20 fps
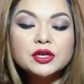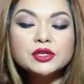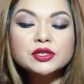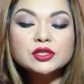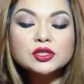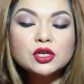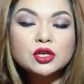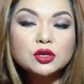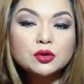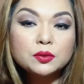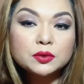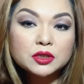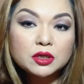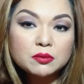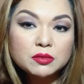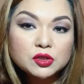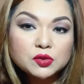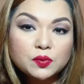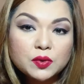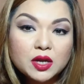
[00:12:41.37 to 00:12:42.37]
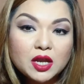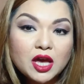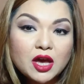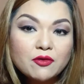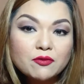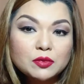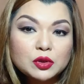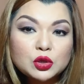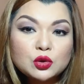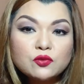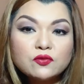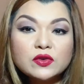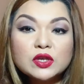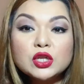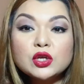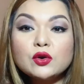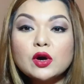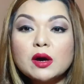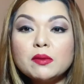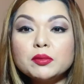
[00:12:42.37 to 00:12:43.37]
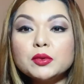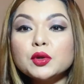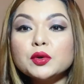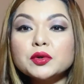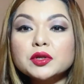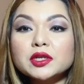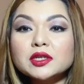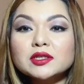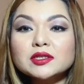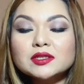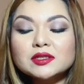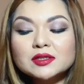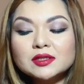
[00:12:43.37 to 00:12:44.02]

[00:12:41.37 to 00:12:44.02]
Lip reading: so you will not miss when I have a new video uploaded.